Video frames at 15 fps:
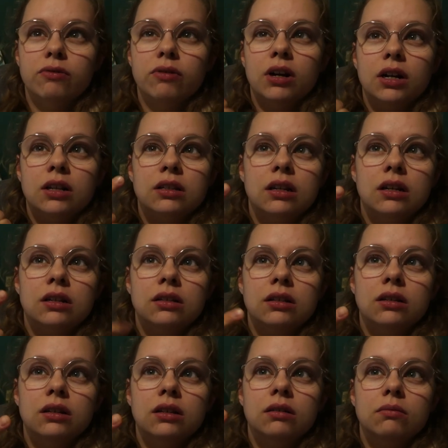Friday, Saturday,
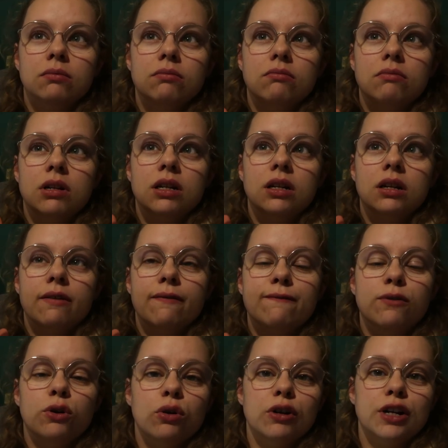Sunday,
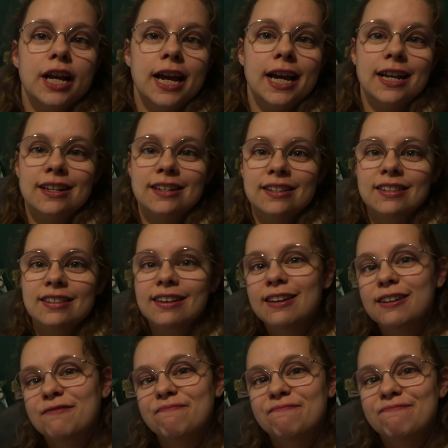4 days,
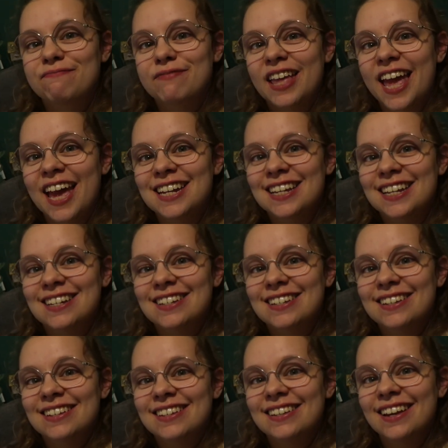edit.